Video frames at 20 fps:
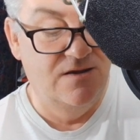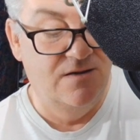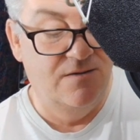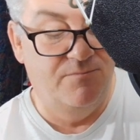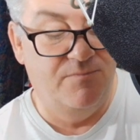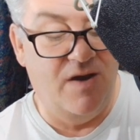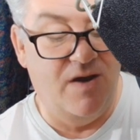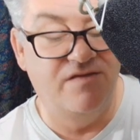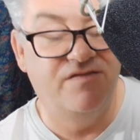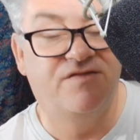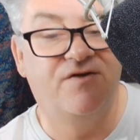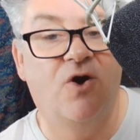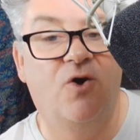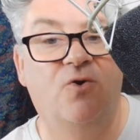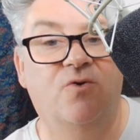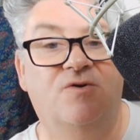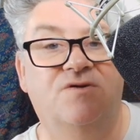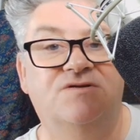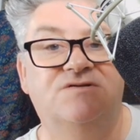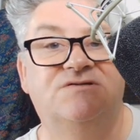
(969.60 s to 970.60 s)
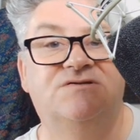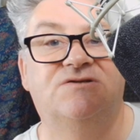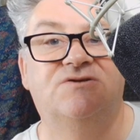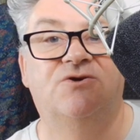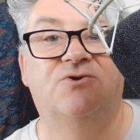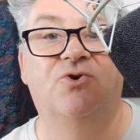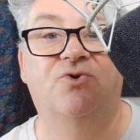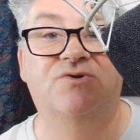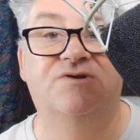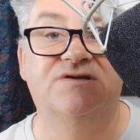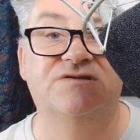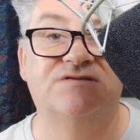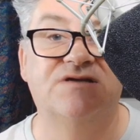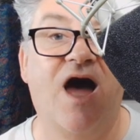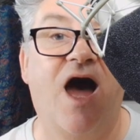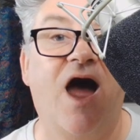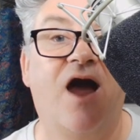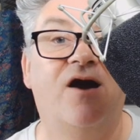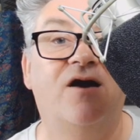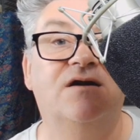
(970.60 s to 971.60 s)
by those who
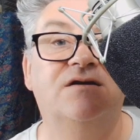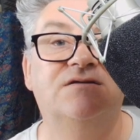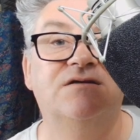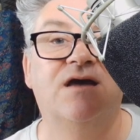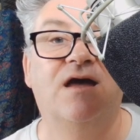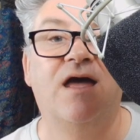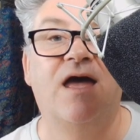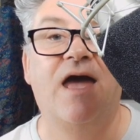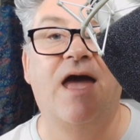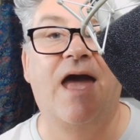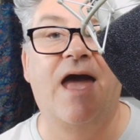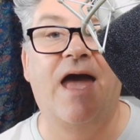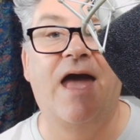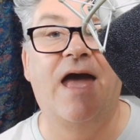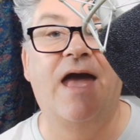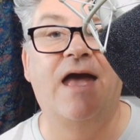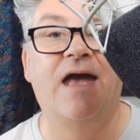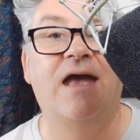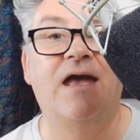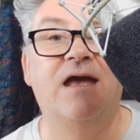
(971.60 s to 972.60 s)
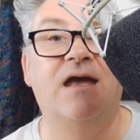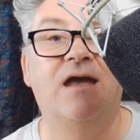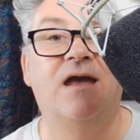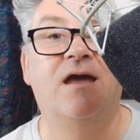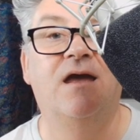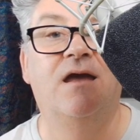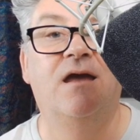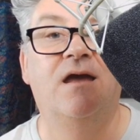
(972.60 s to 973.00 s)
desired a